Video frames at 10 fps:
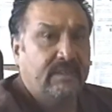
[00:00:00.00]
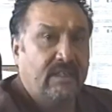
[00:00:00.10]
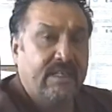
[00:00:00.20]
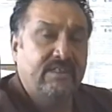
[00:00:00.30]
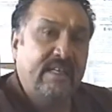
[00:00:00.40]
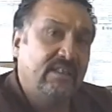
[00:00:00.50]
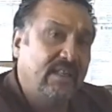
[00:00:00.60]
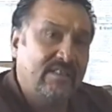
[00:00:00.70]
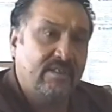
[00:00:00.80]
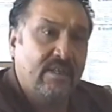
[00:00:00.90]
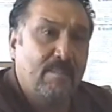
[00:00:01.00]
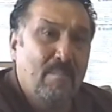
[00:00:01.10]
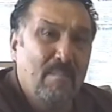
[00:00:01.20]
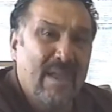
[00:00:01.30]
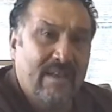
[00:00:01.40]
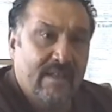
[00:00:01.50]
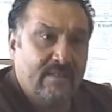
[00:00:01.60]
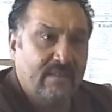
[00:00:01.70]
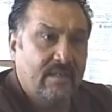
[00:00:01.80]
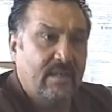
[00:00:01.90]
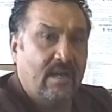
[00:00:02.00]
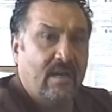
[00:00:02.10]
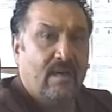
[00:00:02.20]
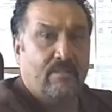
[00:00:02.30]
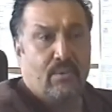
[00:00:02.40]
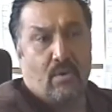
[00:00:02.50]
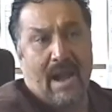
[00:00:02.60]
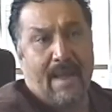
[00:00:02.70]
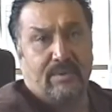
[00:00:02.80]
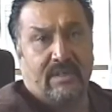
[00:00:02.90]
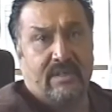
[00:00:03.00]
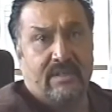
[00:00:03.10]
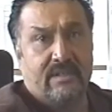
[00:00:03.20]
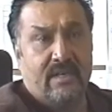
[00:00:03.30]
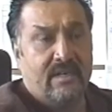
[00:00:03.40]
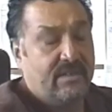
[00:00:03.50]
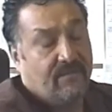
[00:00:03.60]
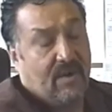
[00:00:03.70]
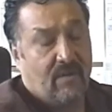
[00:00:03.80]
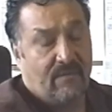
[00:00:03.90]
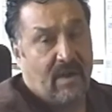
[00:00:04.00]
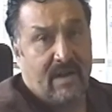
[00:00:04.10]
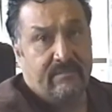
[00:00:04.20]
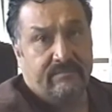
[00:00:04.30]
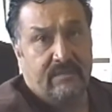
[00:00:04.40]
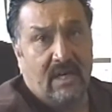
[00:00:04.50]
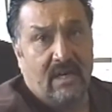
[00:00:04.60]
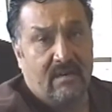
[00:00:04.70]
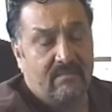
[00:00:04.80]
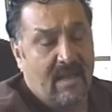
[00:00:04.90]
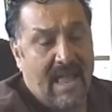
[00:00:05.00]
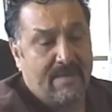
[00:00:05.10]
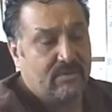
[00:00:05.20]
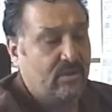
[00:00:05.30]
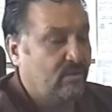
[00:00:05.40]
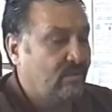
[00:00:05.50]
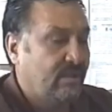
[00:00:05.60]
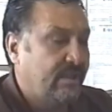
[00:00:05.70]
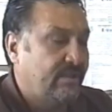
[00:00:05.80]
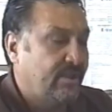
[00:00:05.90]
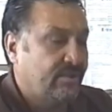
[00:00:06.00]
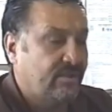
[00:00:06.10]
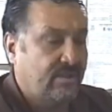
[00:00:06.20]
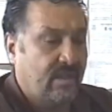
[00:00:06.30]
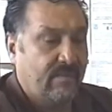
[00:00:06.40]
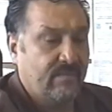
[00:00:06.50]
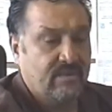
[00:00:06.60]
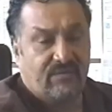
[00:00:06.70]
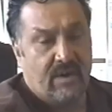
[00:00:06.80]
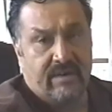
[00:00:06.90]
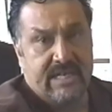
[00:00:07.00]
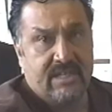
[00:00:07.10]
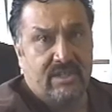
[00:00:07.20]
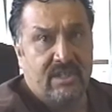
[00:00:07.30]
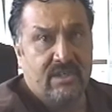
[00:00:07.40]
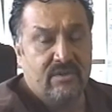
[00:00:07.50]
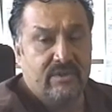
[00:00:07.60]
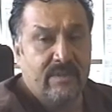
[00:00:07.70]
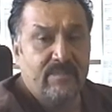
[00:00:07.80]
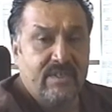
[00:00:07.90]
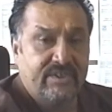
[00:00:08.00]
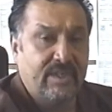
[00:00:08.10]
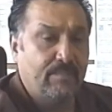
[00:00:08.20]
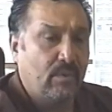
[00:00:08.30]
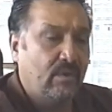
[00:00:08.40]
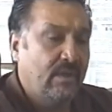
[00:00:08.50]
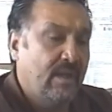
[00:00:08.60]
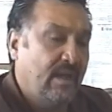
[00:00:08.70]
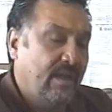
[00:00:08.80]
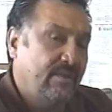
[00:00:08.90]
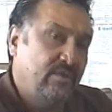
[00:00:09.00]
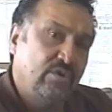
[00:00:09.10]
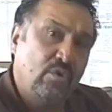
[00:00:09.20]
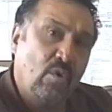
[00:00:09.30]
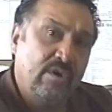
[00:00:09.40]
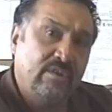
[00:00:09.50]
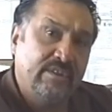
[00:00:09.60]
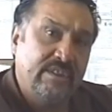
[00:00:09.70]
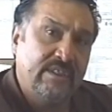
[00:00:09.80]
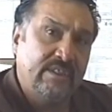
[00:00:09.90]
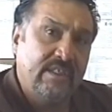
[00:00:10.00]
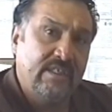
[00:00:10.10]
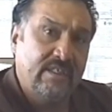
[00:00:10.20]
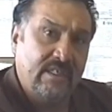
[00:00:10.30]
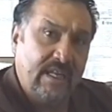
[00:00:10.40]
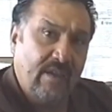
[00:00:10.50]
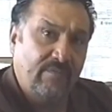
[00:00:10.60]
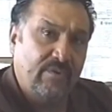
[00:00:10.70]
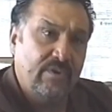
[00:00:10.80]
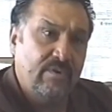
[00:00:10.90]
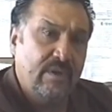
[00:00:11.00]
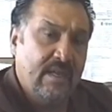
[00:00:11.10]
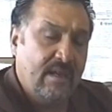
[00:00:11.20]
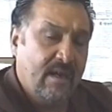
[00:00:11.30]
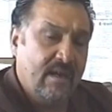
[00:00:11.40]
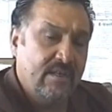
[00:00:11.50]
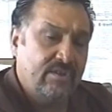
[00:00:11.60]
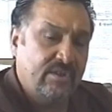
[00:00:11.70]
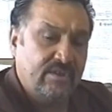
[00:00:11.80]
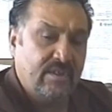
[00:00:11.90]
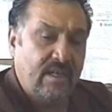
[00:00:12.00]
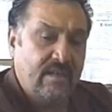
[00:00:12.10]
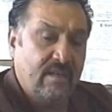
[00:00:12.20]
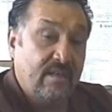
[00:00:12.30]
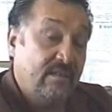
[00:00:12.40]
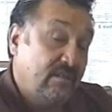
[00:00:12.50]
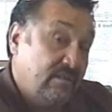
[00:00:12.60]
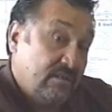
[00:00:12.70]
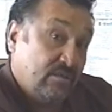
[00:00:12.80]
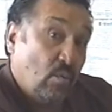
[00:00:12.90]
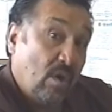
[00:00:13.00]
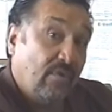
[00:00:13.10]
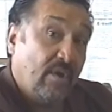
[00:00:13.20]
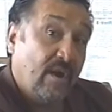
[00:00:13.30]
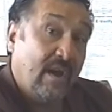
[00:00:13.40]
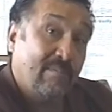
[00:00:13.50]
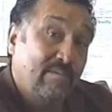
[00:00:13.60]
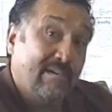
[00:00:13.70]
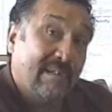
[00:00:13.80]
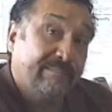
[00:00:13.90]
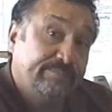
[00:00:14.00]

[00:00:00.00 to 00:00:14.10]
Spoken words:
let's say, less than a minute per applicant to verify. Absolutely, just it's very easy to use, simple. The tutorial is easy to get through. It's just a well thought out program.